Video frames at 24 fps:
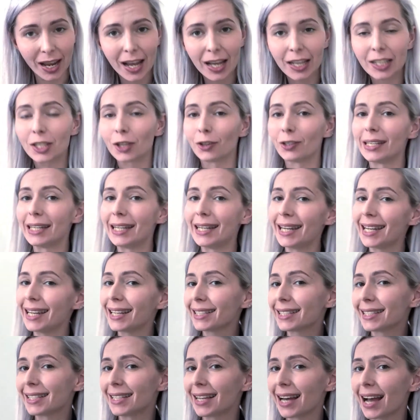So
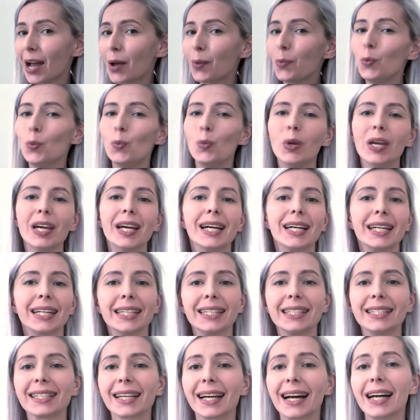next time we're gonna
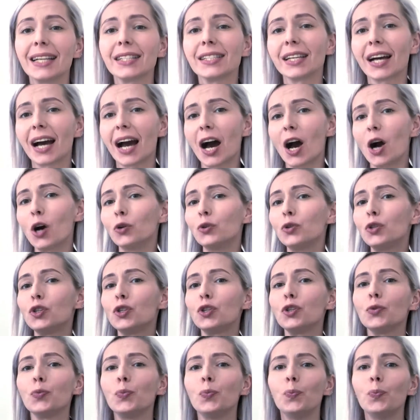discuss how to